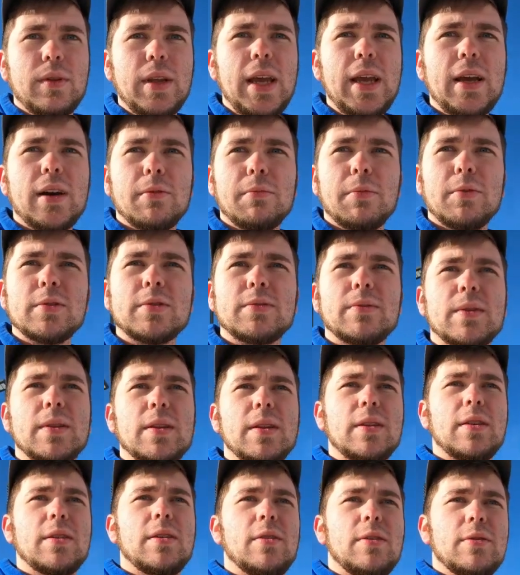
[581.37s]
EcoBoost with
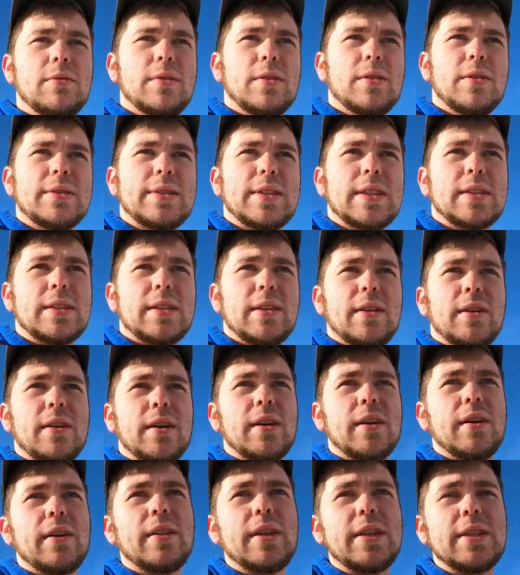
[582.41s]
a little, you know, six cylinder.